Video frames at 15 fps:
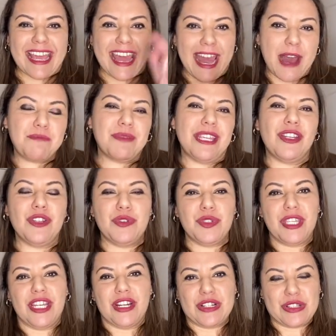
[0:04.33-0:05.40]
Happy New
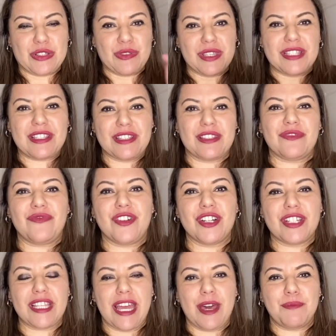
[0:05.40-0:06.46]
Year. So, this is the
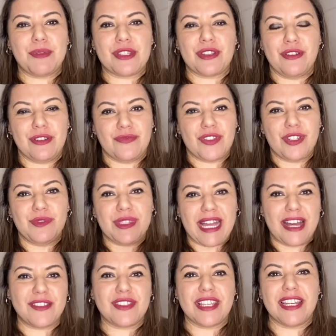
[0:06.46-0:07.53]
first episode of
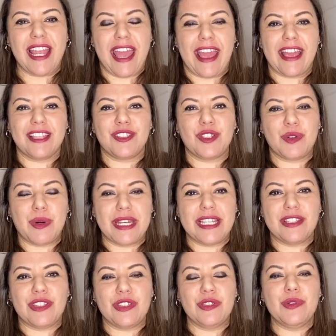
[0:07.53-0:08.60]

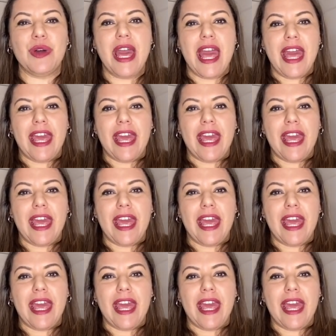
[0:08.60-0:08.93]
2022,